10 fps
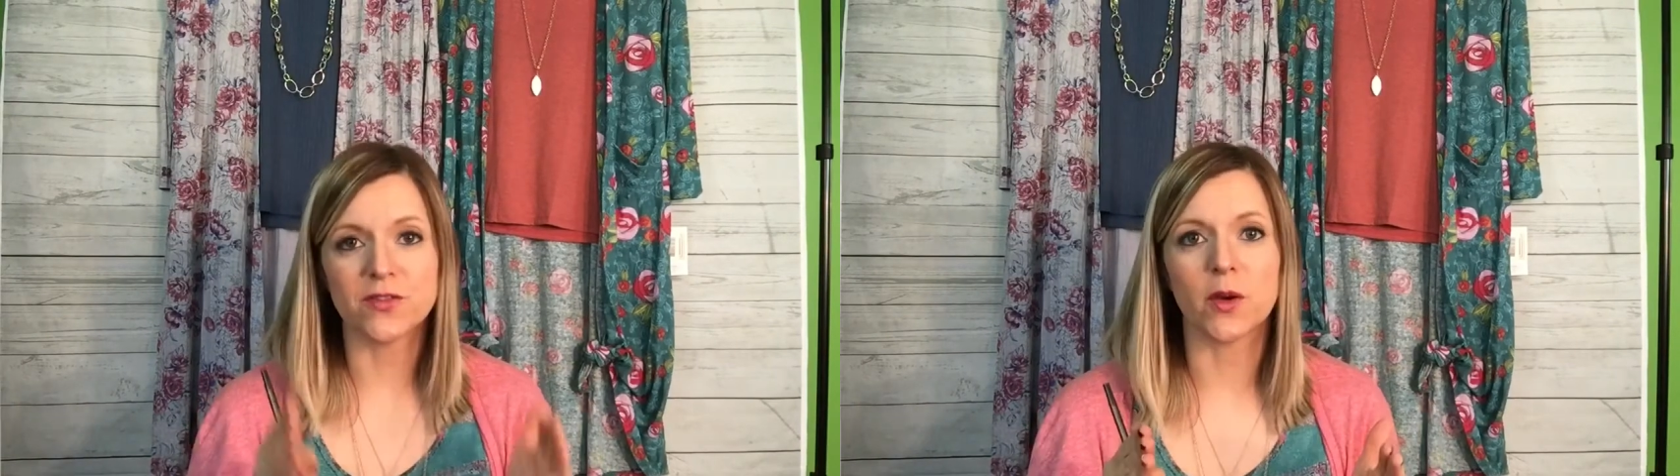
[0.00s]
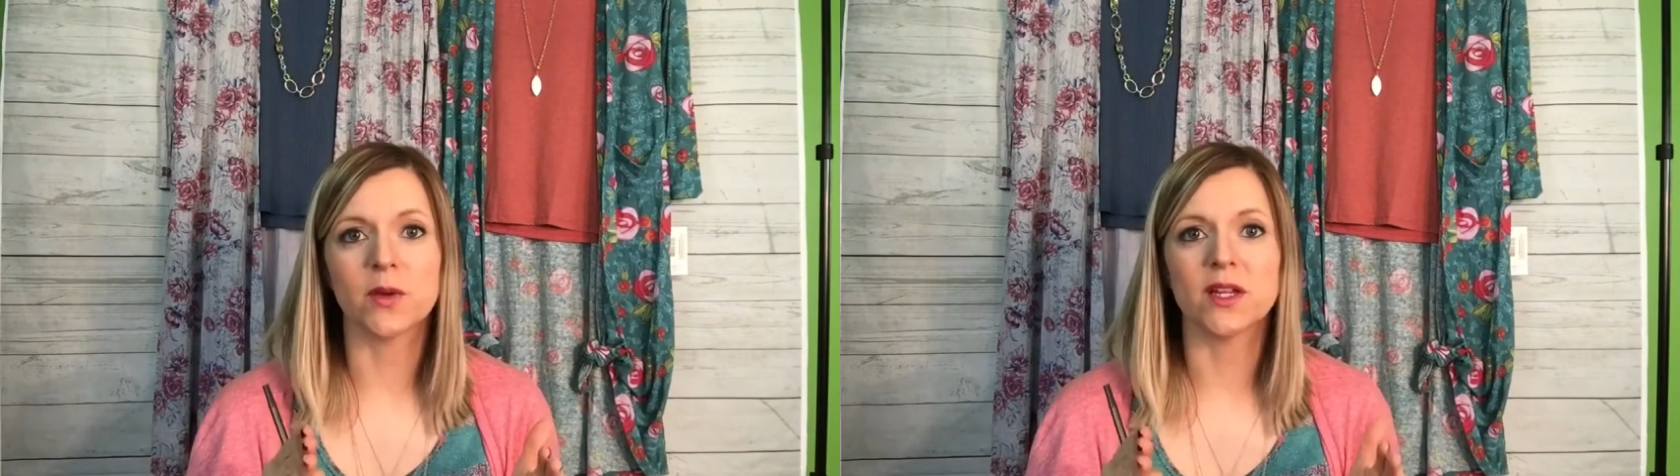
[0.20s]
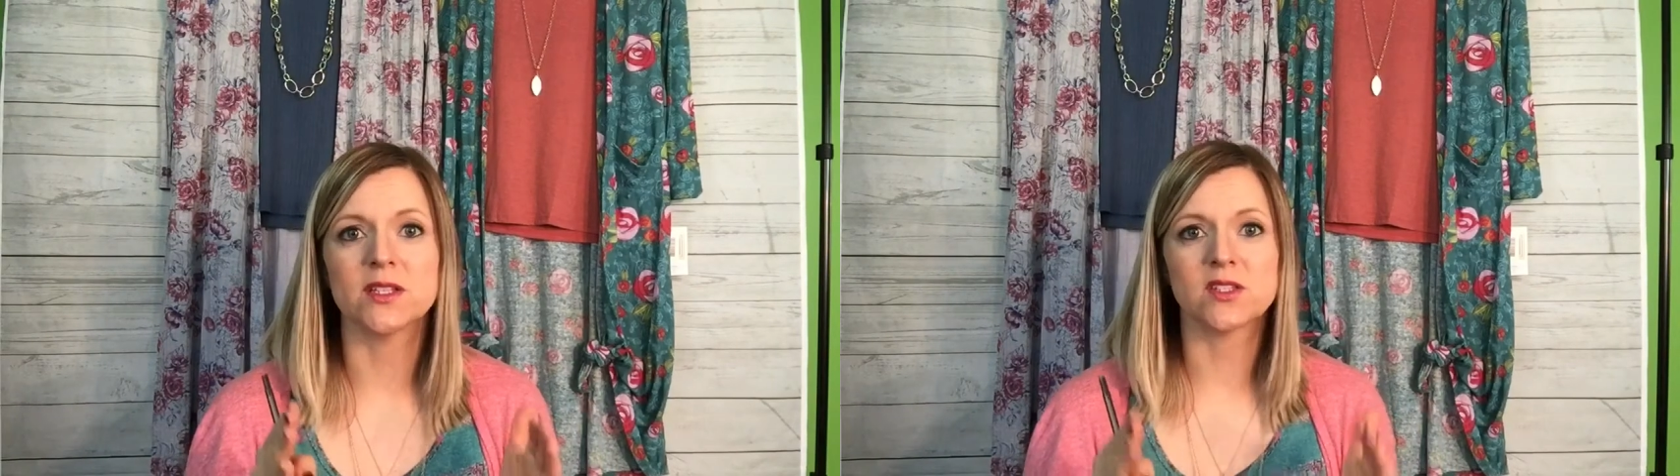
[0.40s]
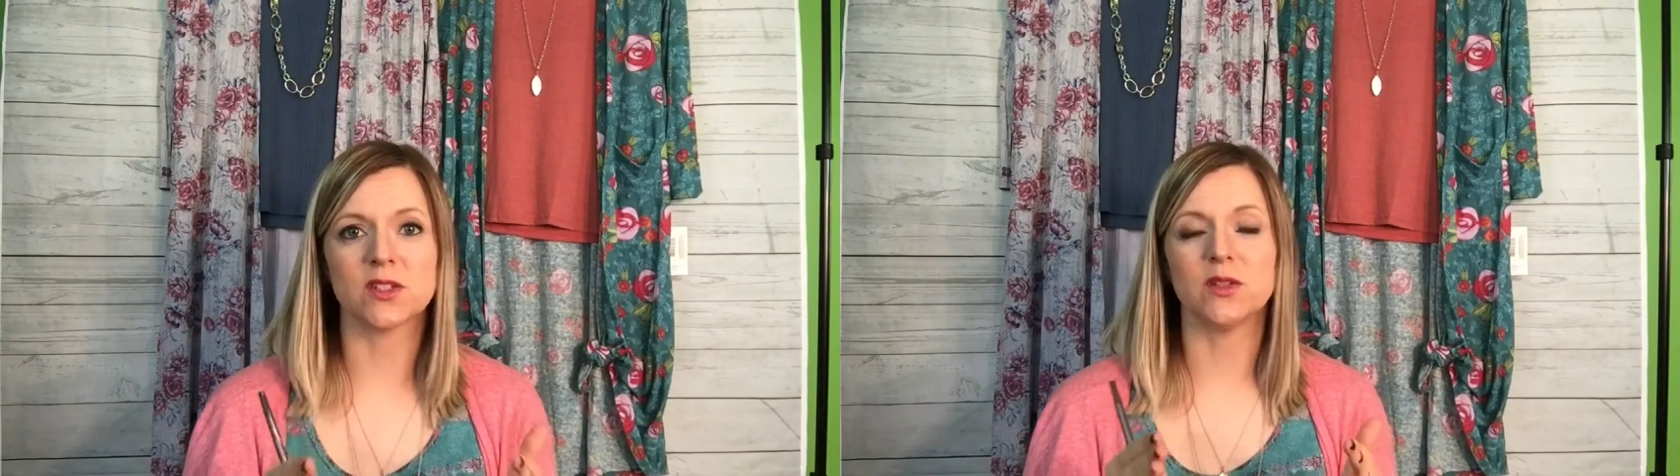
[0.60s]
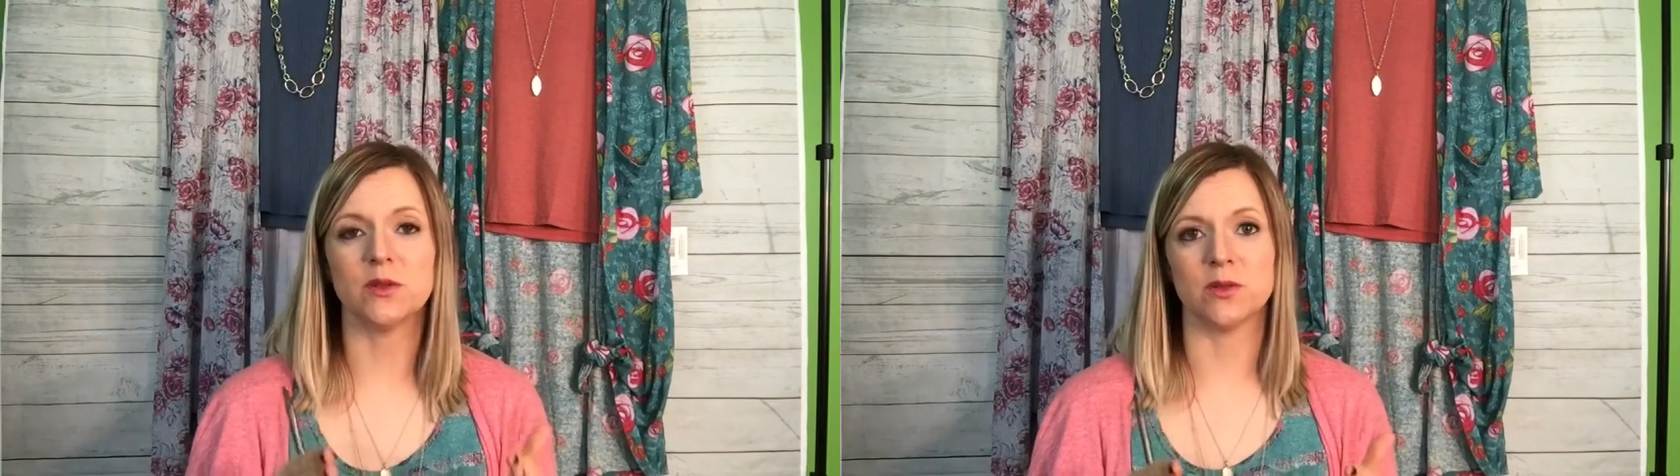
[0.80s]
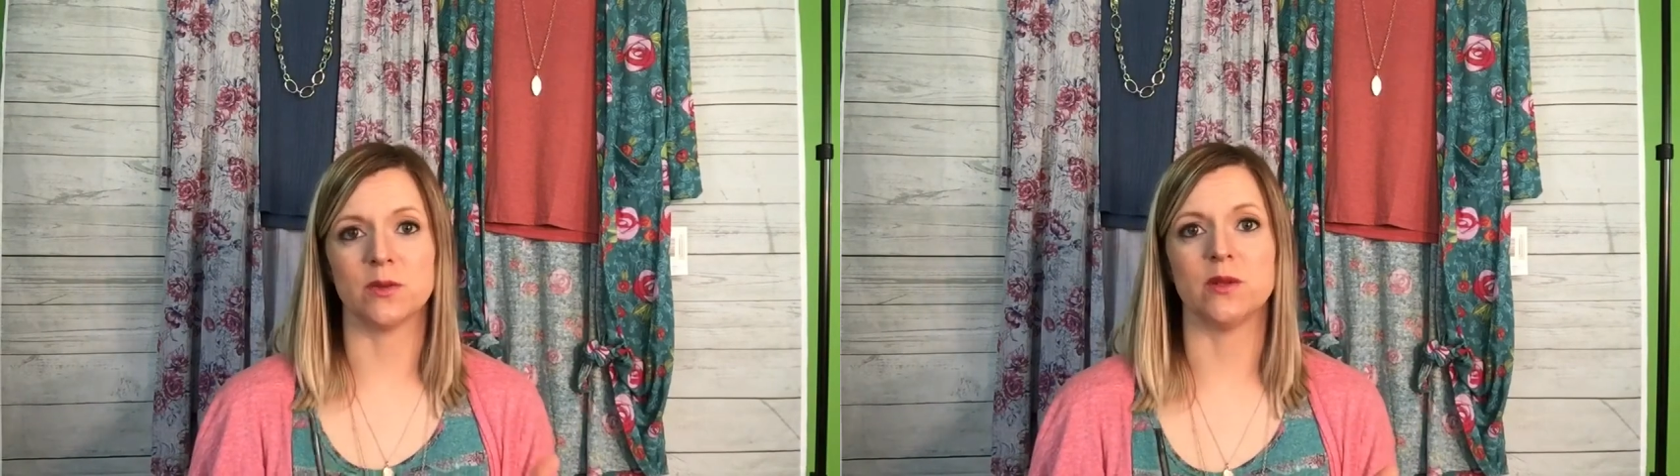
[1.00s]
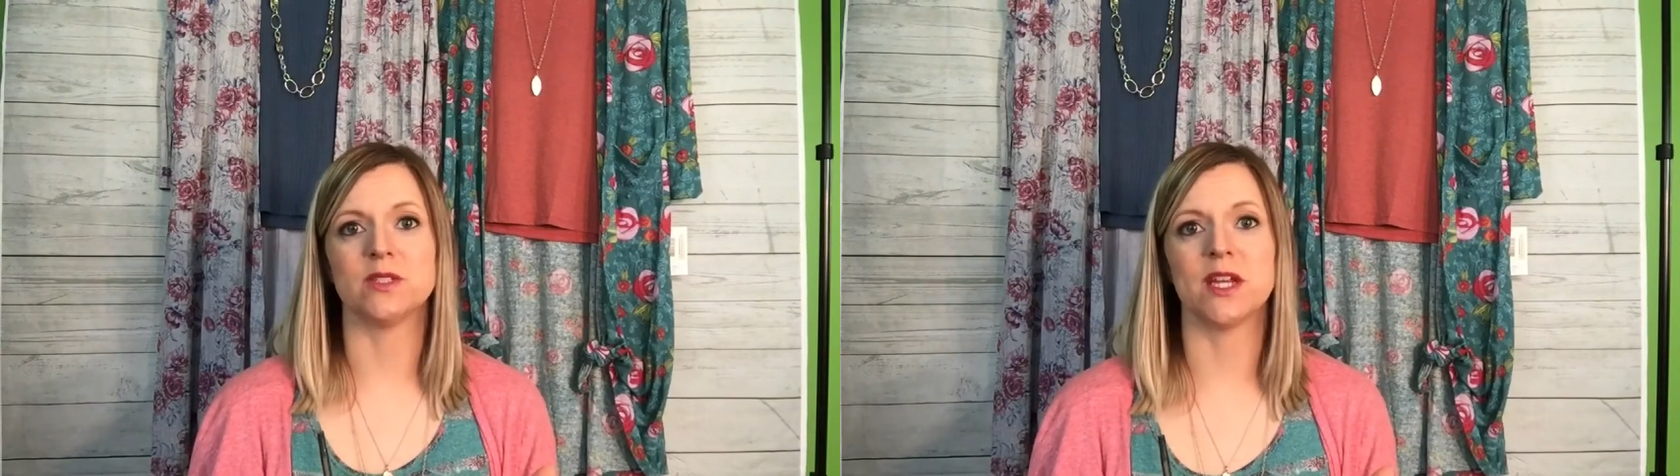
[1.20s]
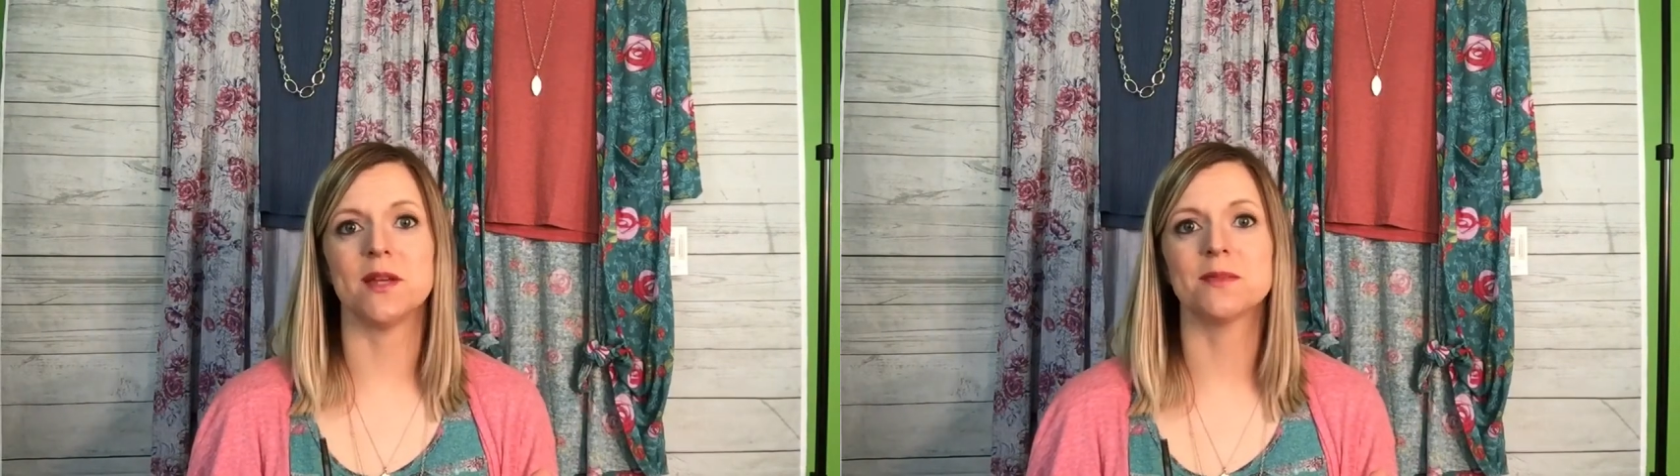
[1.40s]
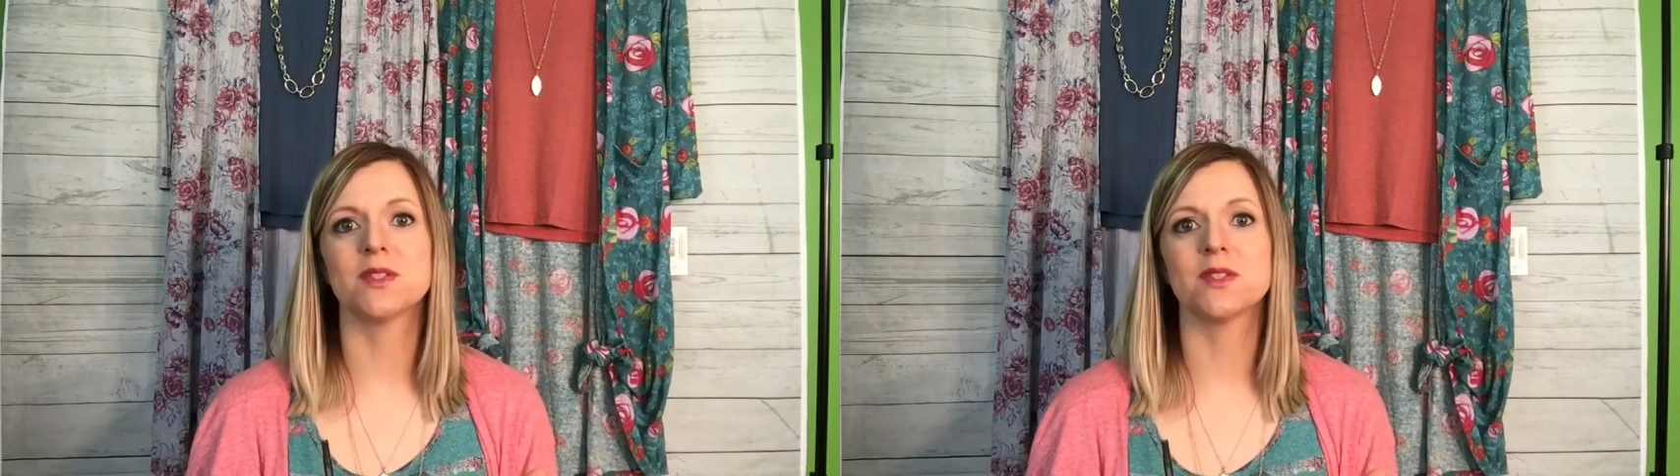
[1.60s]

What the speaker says: focused LuLaRoe time.